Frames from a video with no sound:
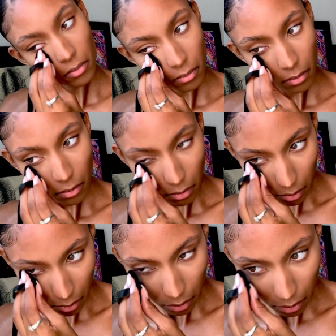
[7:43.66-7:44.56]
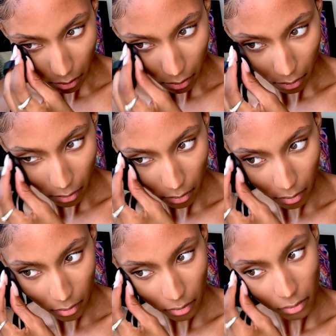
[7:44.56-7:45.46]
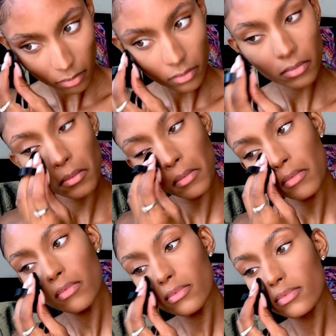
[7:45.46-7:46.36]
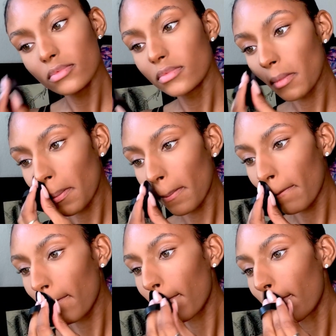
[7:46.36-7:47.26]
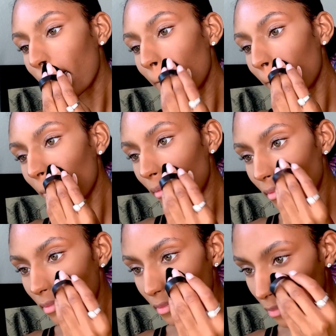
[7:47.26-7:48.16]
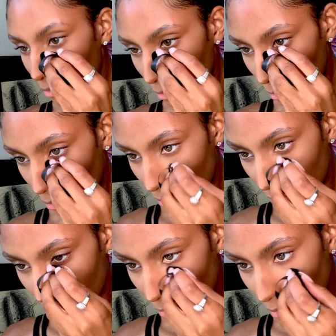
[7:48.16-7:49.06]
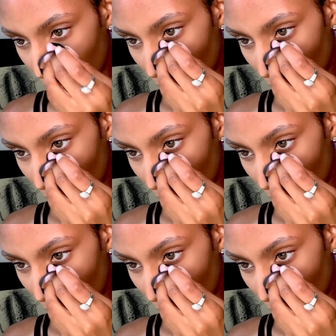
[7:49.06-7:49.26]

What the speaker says: now I'm just puffing. Oh my goodness, I cannot speak. Y'all know what I'm doing. You can see it right here.